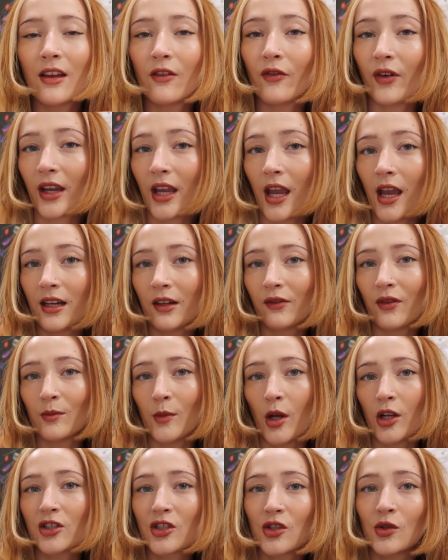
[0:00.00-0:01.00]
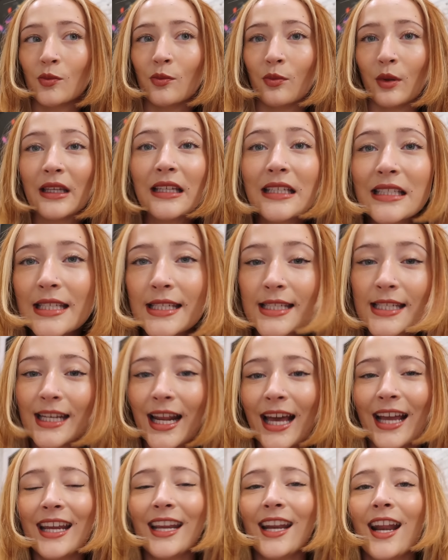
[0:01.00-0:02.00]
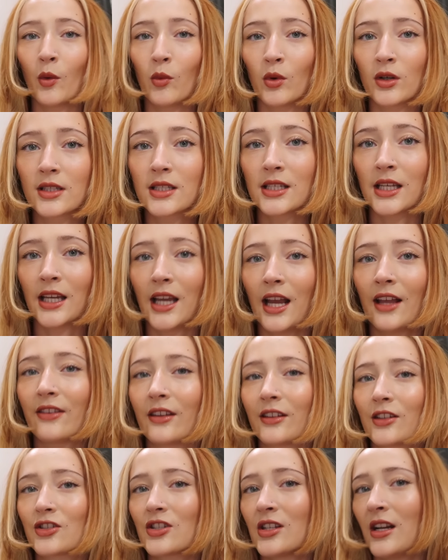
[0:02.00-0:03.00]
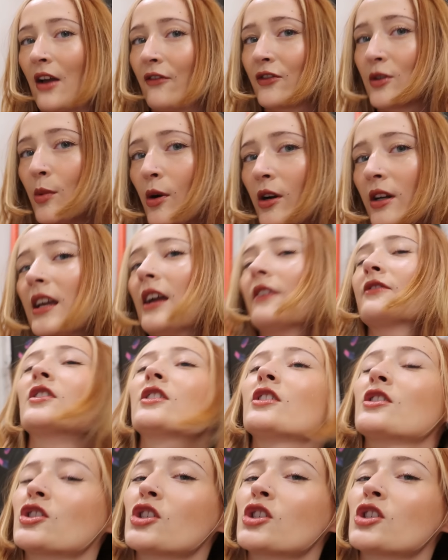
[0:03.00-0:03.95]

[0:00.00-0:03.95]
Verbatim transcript: if I can, if I'm not too beat tonight, but we'll see. I think there's an after party after the